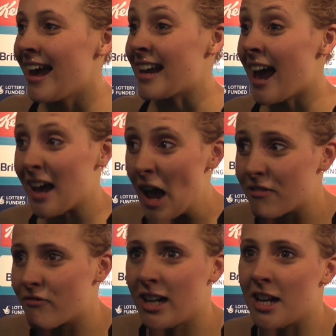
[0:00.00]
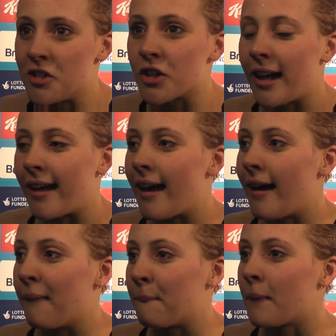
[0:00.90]
Yeah, I really enjoy it.
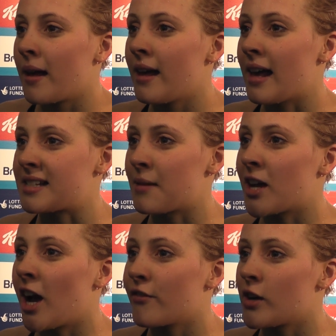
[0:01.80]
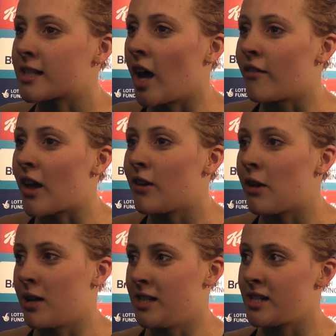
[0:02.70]
It's something I've always kind of like
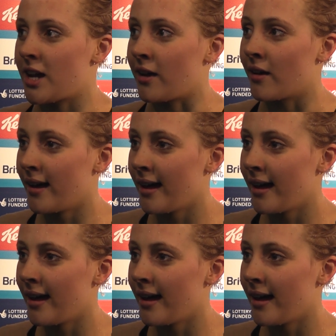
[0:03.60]
really wanted to do.